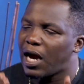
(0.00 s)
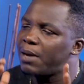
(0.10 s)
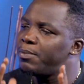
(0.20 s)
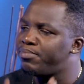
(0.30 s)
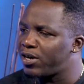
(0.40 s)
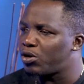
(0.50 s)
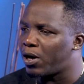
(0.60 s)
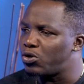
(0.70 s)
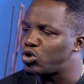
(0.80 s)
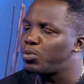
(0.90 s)
I'm a brand of
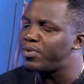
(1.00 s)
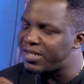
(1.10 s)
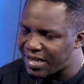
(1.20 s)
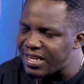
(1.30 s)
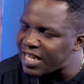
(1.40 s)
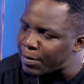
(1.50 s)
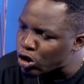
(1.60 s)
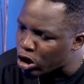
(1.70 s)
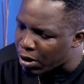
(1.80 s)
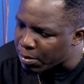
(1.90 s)
my own. So please, anytime
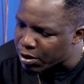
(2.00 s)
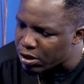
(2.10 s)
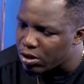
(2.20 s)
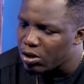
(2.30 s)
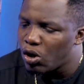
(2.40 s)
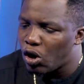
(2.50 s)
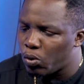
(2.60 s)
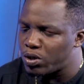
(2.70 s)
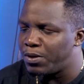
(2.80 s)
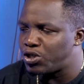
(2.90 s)
you talk about me,
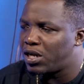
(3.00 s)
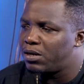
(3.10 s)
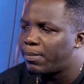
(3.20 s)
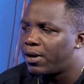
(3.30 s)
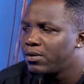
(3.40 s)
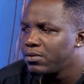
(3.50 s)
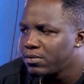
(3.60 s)
always mention Alibaba.